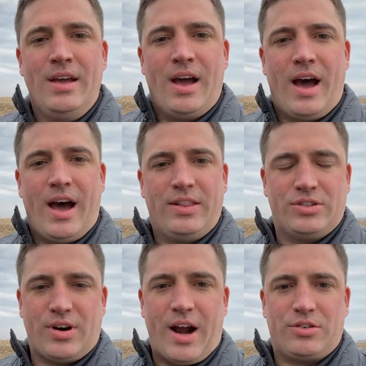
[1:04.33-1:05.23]
Uh, the
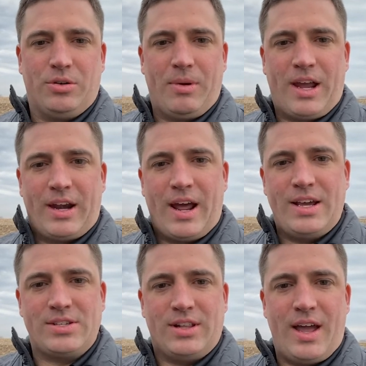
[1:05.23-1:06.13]
tractor will make a
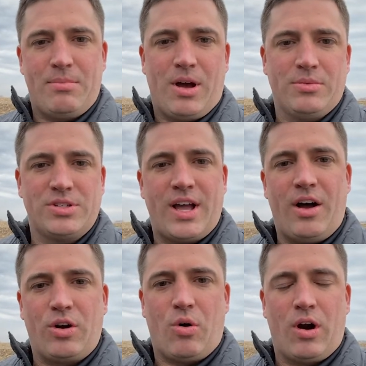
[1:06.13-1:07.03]
nice light bulb
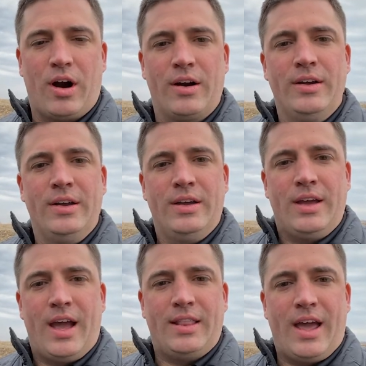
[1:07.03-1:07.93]
style corner.
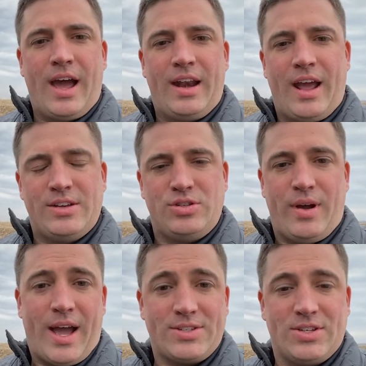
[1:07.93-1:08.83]
And then as
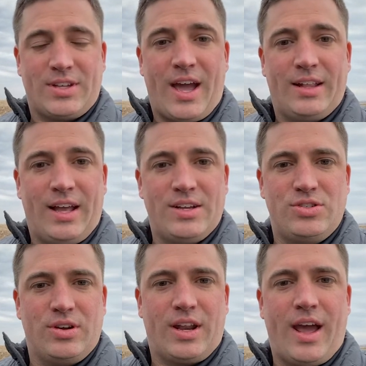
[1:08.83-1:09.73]
you exit the
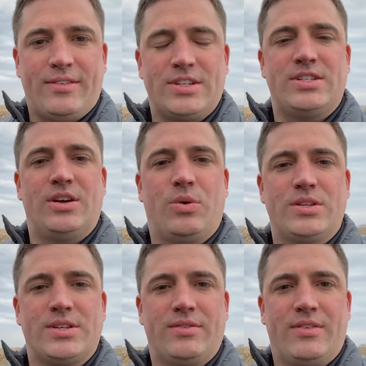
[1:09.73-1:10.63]
headlands, you can have a
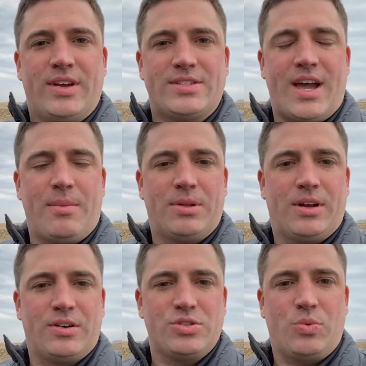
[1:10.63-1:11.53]
sequence of events happen
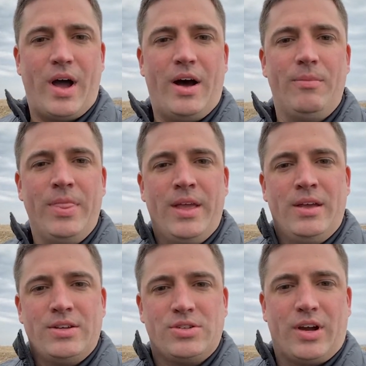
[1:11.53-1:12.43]
there as well.
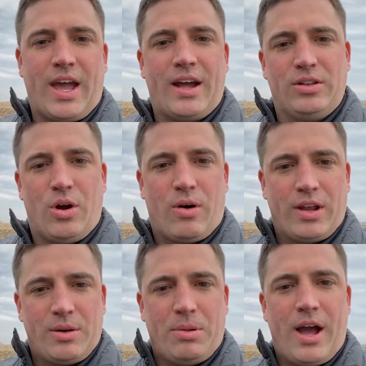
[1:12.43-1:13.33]
So again,
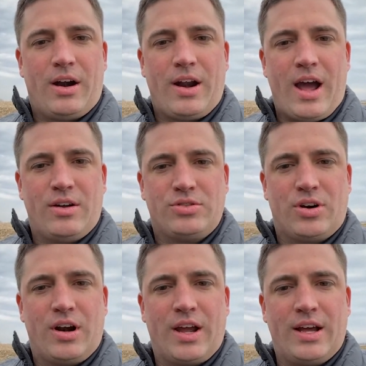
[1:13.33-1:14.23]
lowering the planter down,
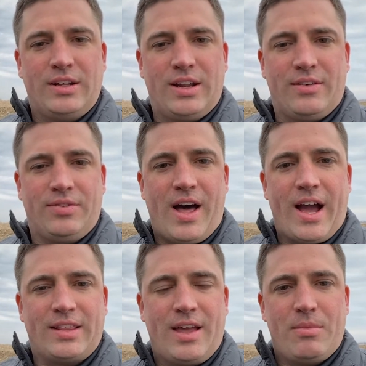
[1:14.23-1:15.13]
turning on the diff
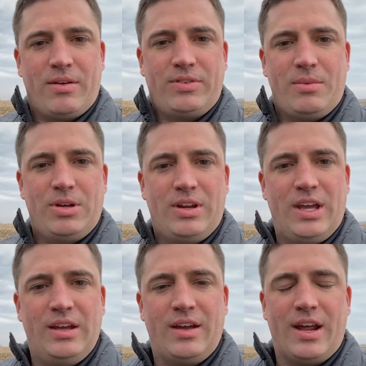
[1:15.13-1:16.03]
lock, the
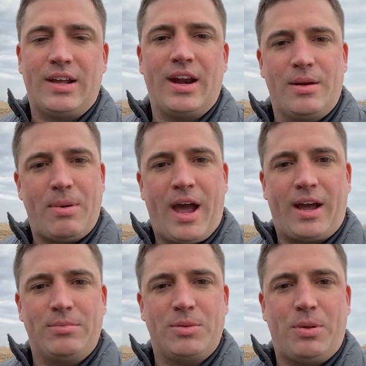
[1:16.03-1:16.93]
MFWD, and getting
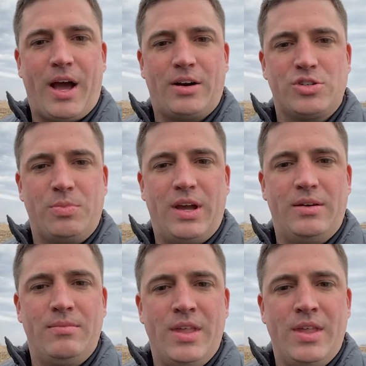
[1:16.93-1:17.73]
back up to planter speed.